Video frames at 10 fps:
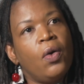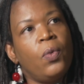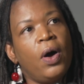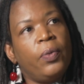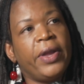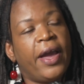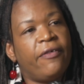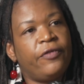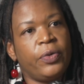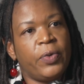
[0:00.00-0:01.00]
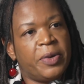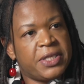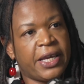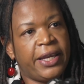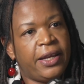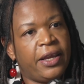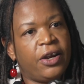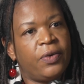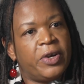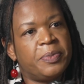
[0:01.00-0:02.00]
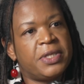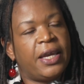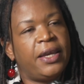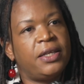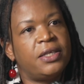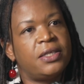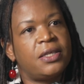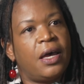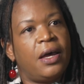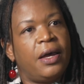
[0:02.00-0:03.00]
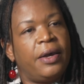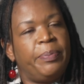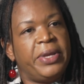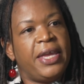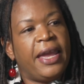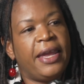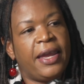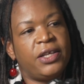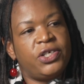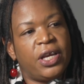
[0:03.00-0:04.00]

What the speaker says: Well, we have a website, and our website is bahlt.org.